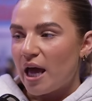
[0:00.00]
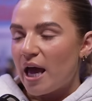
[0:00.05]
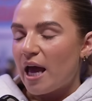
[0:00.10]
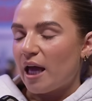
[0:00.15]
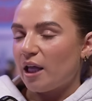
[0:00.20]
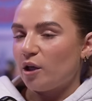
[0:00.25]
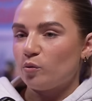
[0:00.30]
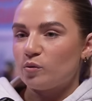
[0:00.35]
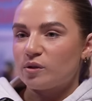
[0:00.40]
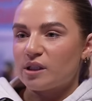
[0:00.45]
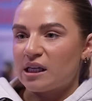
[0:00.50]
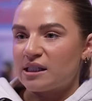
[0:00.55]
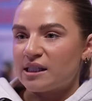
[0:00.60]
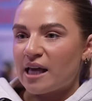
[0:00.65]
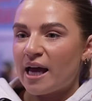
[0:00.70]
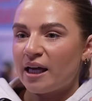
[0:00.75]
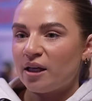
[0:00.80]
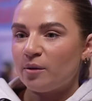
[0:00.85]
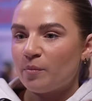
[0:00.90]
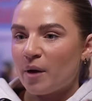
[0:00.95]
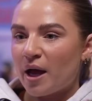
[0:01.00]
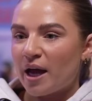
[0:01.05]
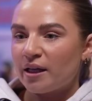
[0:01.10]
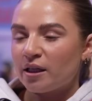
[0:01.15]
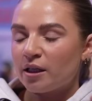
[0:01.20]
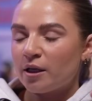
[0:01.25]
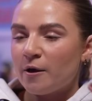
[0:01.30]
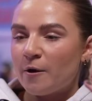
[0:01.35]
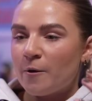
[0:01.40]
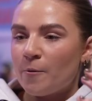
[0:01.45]
and it was this hype
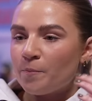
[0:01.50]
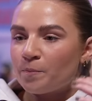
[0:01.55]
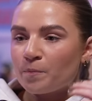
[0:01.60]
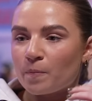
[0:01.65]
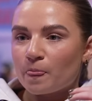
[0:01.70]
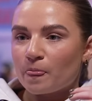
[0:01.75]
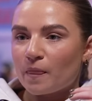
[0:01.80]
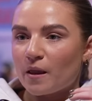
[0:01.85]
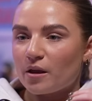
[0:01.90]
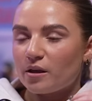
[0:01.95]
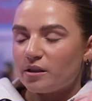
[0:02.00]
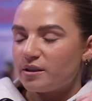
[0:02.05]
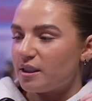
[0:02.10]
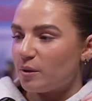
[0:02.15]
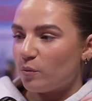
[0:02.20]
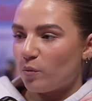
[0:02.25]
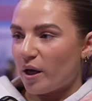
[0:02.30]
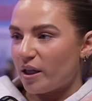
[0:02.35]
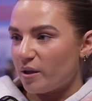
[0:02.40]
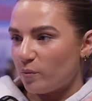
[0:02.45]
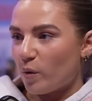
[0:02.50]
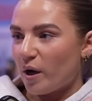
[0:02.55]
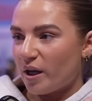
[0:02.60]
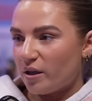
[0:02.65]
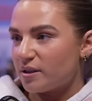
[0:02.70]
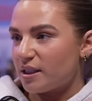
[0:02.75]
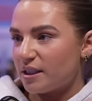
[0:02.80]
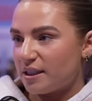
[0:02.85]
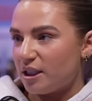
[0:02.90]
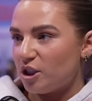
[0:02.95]
man,
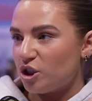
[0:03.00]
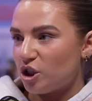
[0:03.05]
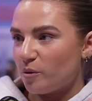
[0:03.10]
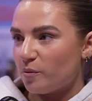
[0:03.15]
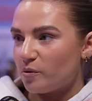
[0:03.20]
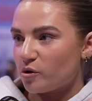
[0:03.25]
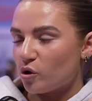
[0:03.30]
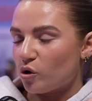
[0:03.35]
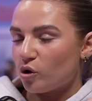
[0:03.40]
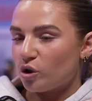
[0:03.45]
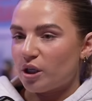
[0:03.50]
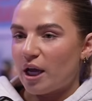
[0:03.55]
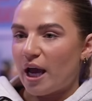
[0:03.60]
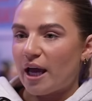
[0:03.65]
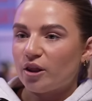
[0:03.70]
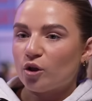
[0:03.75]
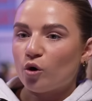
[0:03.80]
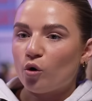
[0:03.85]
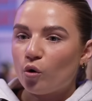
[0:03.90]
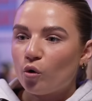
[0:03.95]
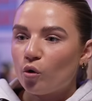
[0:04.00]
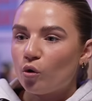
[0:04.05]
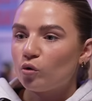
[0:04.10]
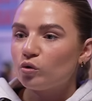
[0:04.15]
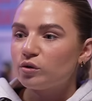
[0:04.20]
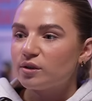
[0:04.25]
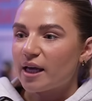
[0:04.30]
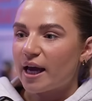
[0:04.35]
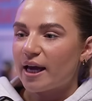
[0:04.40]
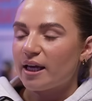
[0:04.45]
whilst the DJ was on, and the whole
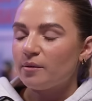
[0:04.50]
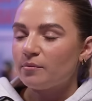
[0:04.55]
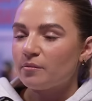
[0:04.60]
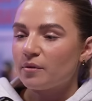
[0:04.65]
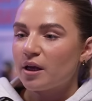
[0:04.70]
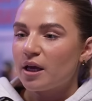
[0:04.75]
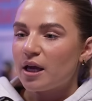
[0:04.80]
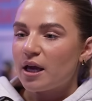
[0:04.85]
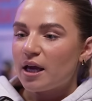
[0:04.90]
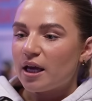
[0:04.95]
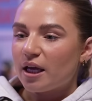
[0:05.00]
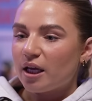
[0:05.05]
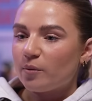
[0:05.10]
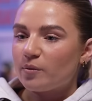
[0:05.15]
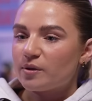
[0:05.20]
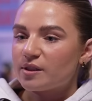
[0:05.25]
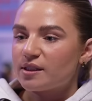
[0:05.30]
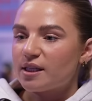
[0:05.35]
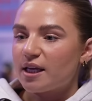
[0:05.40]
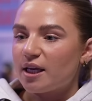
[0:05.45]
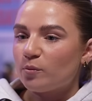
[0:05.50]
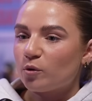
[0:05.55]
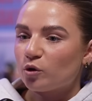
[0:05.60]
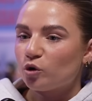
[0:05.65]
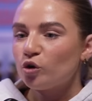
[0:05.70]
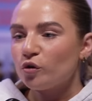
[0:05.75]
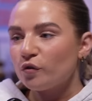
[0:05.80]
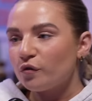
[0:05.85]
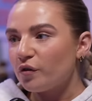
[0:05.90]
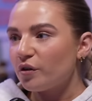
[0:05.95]
time he was saying, "We're
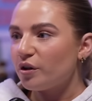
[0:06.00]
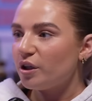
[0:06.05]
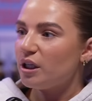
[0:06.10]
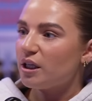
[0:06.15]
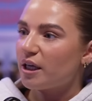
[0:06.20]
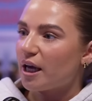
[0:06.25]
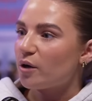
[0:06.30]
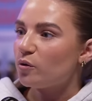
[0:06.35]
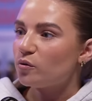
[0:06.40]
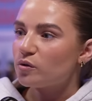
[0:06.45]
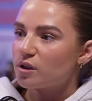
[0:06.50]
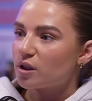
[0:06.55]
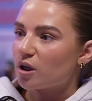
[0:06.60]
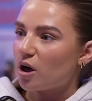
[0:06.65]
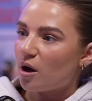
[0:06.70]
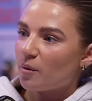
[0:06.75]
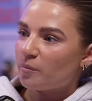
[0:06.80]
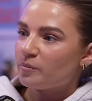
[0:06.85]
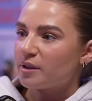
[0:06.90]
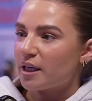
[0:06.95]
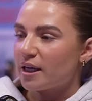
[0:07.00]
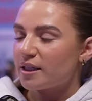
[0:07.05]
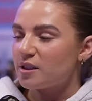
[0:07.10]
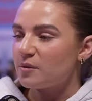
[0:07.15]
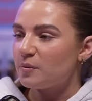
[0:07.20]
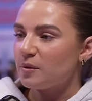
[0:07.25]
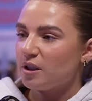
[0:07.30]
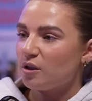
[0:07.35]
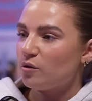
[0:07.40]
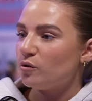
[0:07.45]
looking for three girls to get up and dance
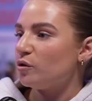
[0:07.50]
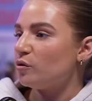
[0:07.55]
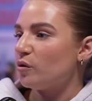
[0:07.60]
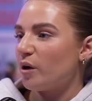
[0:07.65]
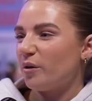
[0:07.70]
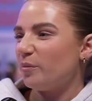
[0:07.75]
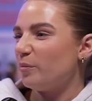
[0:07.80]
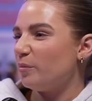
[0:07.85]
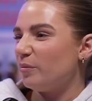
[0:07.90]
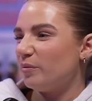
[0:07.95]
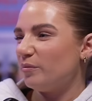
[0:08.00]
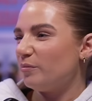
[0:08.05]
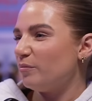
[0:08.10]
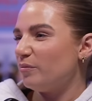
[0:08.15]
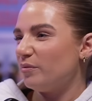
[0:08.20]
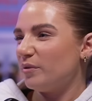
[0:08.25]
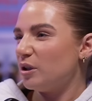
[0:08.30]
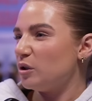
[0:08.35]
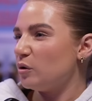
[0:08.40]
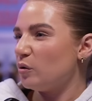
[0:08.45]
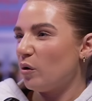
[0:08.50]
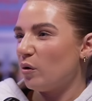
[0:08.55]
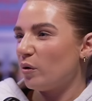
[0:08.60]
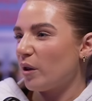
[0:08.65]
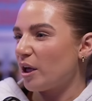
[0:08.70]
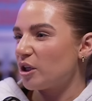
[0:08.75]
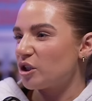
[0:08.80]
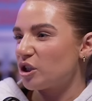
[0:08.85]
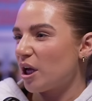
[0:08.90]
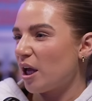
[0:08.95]
with Neil." You know how to do all
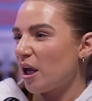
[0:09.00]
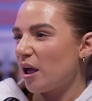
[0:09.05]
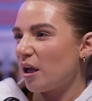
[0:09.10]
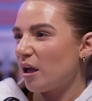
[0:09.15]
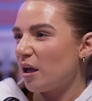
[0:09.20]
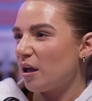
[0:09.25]
that shit.